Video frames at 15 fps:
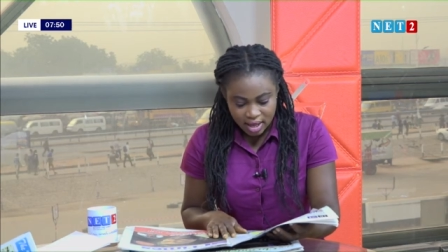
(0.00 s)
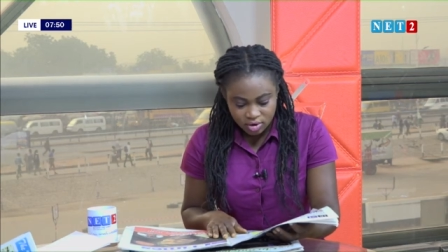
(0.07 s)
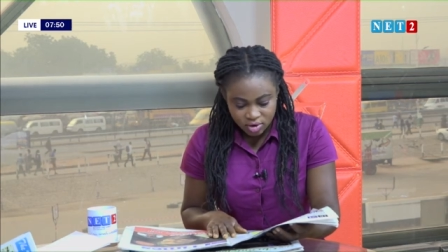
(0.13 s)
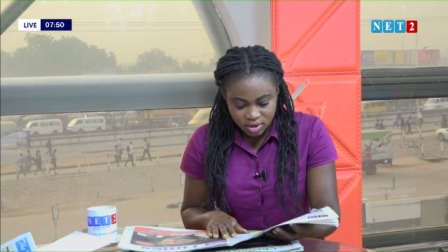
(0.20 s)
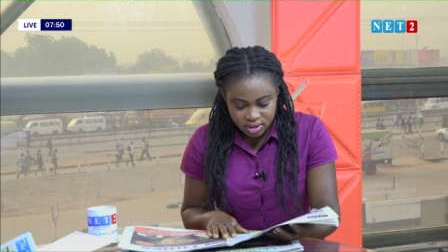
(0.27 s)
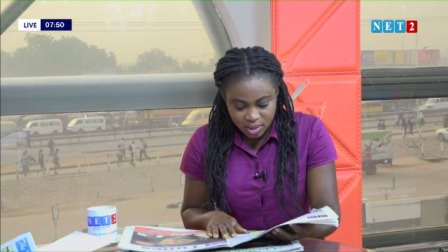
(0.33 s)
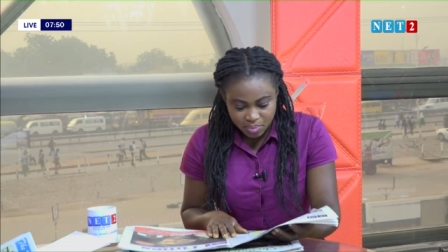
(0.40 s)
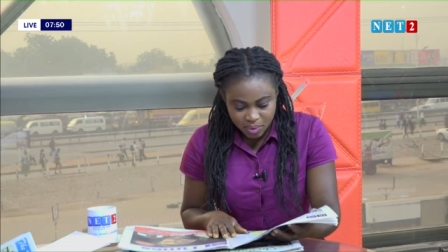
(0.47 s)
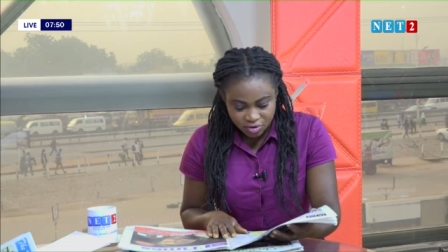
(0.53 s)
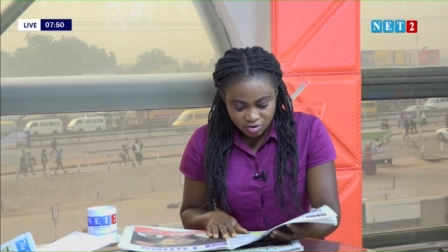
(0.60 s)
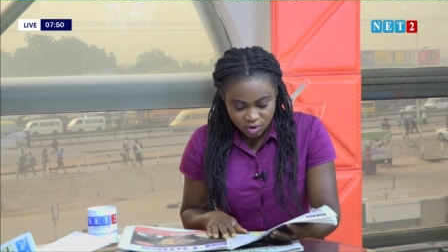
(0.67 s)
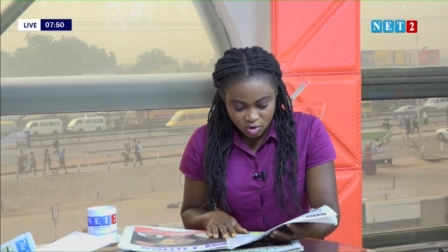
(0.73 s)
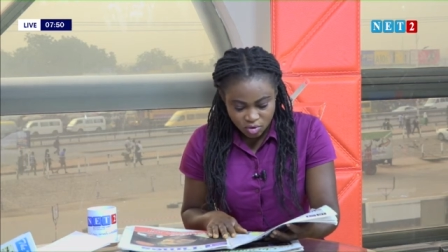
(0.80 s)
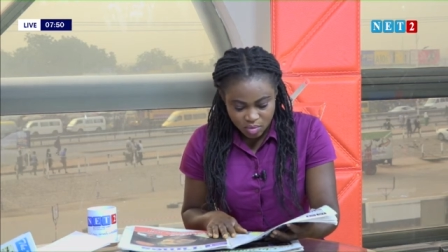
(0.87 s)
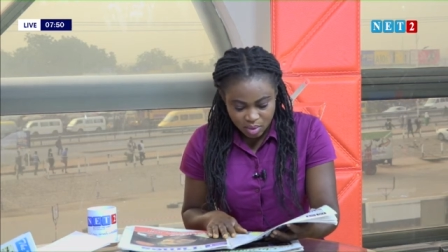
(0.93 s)
Dr.
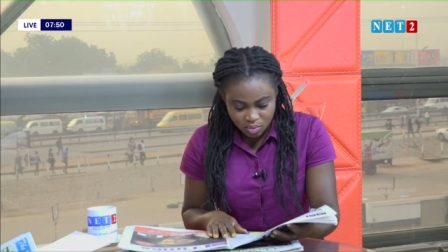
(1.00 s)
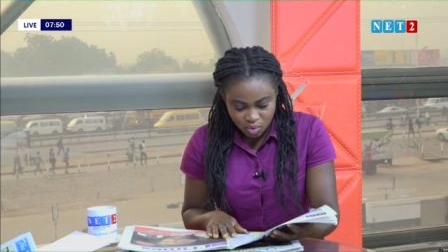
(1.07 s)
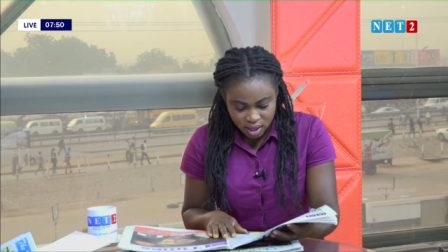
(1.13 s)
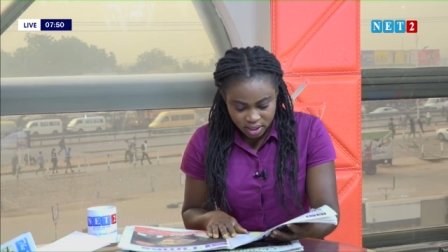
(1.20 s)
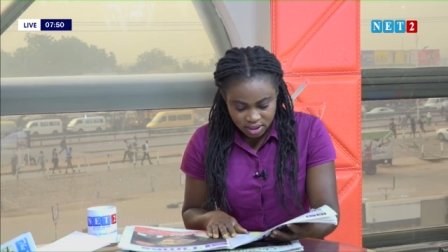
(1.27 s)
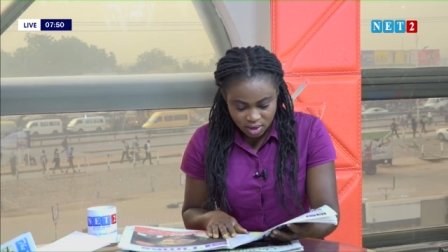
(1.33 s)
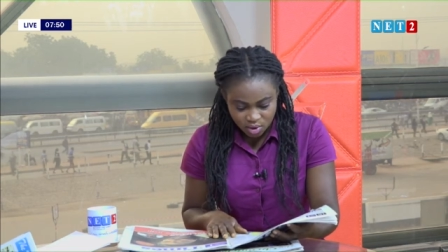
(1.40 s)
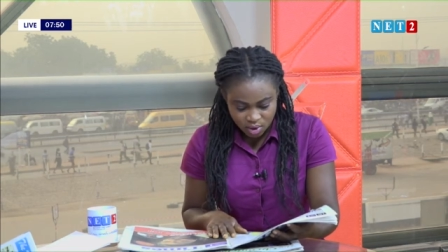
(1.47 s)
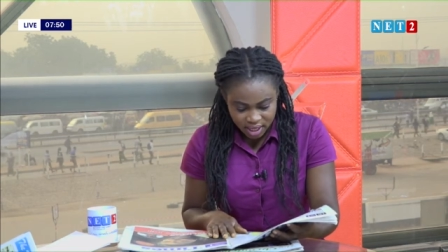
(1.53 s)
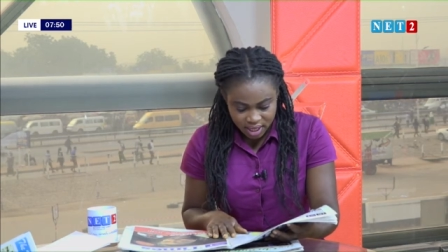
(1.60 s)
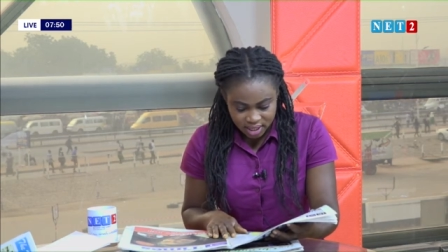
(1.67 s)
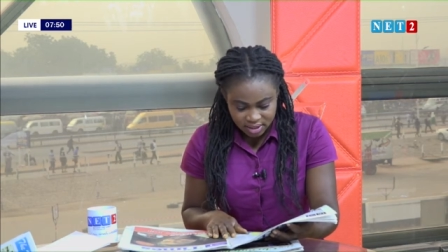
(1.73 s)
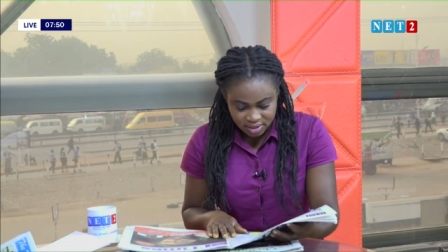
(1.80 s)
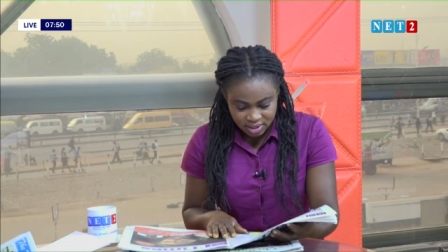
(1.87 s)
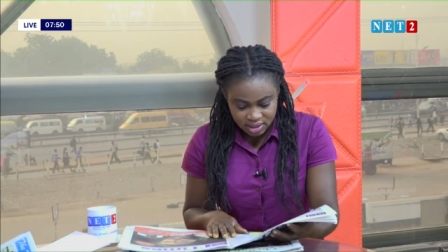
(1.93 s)
Patrick Kuma Buaja, our
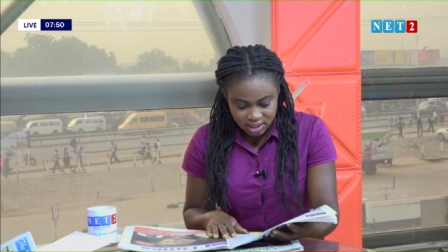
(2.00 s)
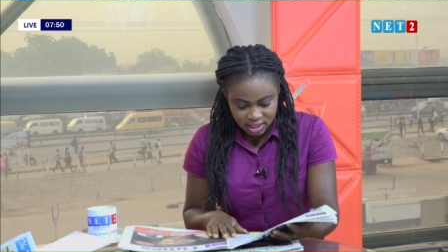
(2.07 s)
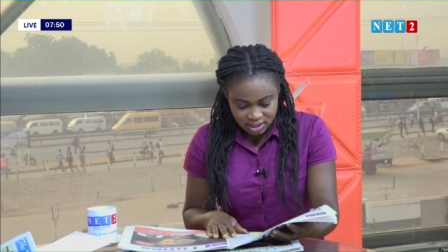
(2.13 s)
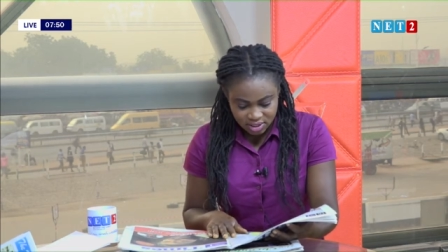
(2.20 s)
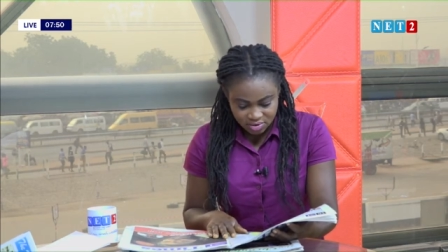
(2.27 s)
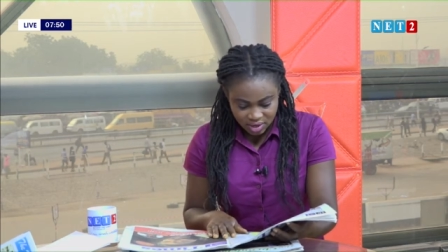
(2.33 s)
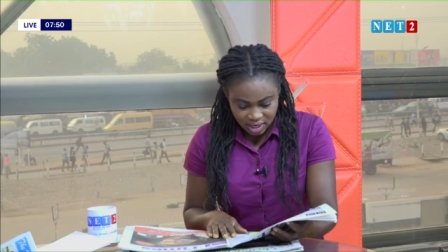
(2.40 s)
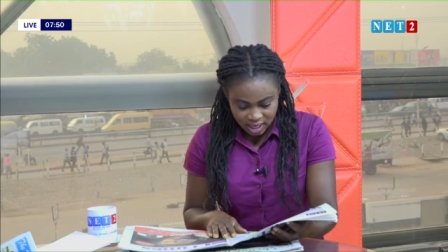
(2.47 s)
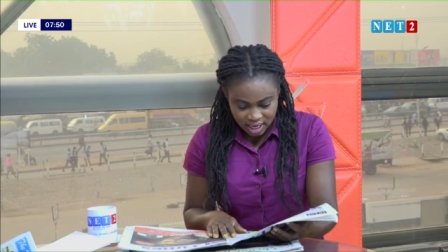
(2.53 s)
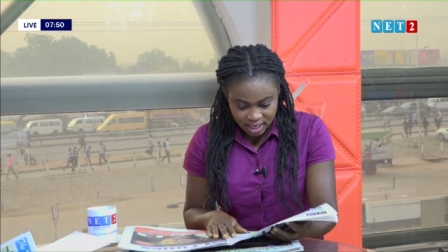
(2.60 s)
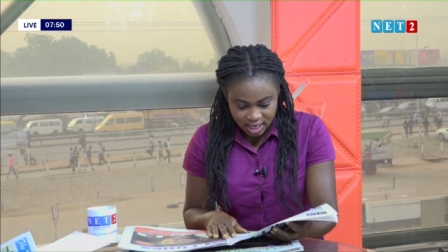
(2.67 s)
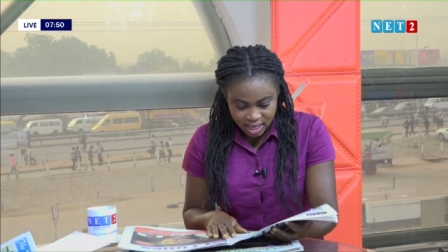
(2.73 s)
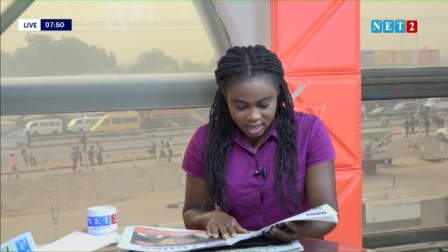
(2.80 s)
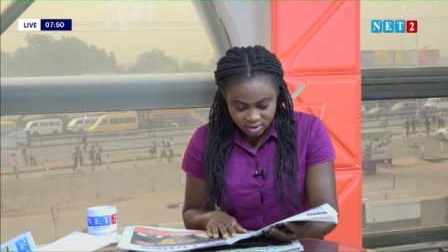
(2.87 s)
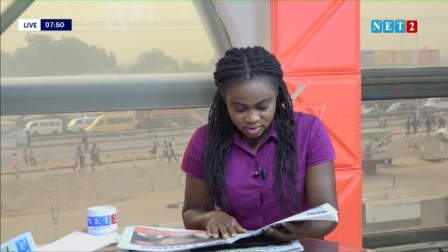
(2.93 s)
year director general,
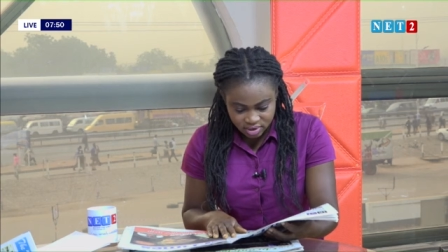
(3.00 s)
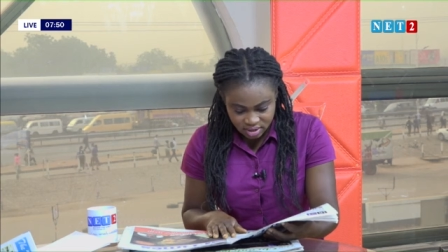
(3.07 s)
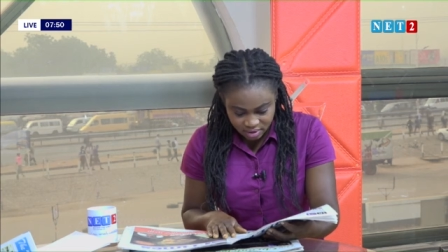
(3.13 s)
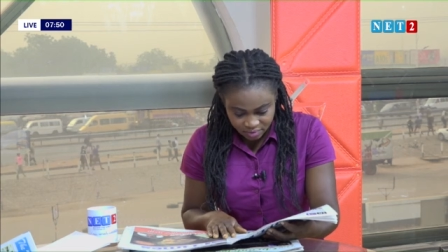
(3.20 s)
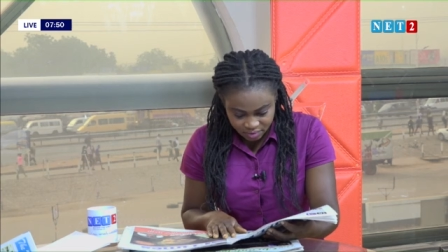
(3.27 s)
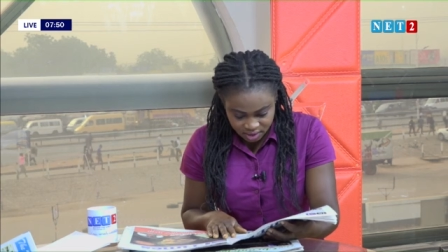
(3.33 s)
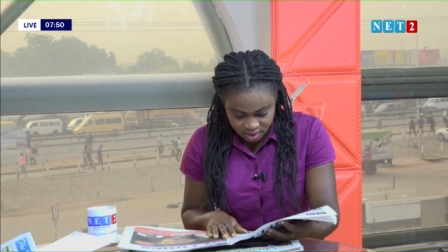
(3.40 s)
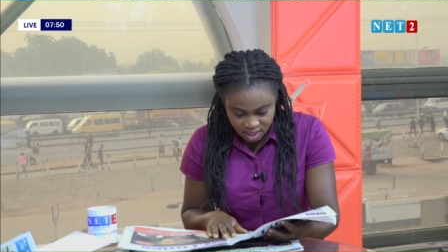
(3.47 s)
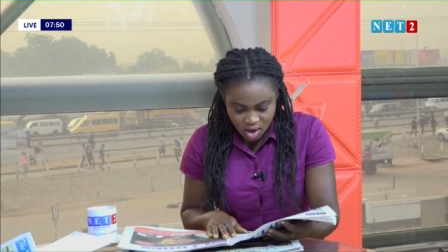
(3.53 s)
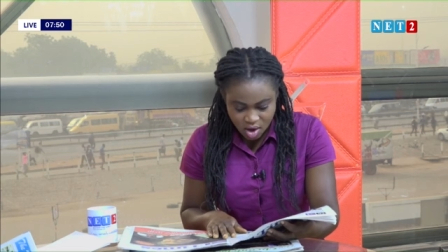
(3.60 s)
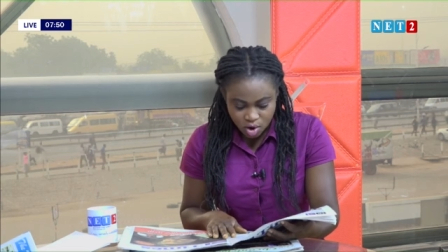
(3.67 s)
Ghana Health Service,